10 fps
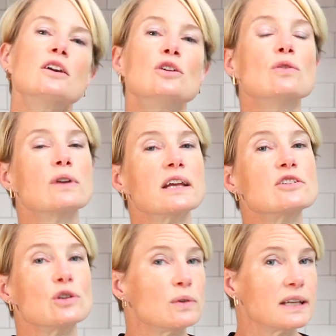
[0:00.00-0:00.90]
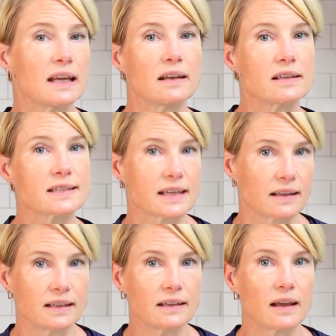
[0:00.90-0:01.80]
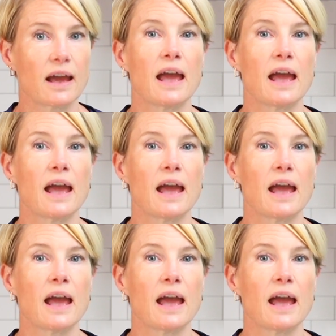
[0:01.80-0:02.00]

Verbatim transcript: You can do it in a skillet